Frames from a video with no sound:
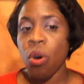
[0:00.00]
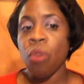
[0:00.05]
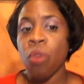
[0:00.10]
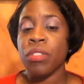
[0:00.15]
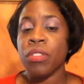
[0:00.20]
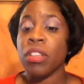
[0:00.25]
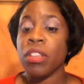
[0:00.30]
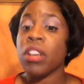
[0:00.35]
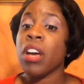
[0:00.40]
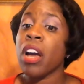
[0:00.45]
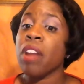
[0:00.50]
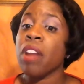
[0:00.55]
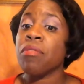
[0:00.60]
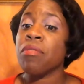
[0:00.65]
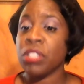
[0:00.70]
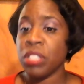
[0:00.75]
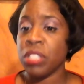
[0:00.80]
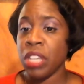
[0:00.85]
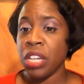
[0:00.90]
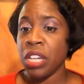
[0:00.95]
over the
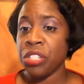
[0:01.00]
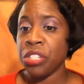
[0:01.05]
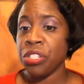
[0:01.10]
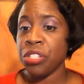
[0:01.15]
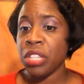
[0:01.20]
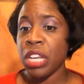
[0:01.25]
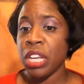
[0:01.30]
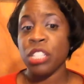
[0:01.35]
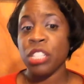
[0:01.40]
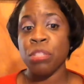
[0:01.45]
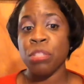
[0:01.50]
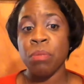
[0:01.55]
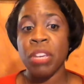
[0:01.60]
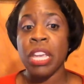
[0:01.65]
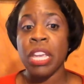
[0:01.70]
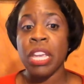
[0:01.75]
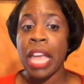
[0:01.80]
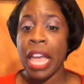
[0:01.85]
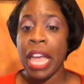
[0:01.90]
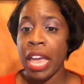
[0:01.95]
conversation that is
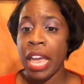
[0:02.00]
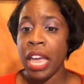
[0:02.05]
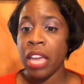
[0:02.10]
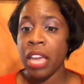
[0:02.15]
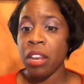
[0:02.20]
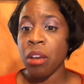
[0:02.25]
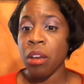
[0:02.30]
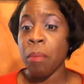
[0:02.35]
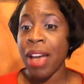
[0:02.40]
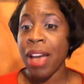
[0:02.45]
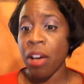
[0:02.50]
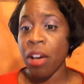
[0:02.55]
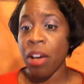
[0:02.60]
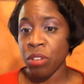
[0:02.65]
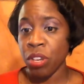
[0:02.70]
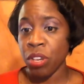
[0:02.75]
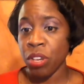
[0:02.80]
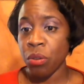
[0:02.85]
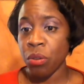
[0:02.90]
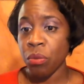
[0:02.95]
being had
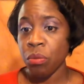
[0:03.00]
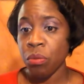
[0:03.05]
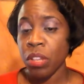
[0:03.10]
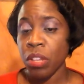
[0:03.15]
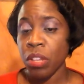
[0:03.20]
about you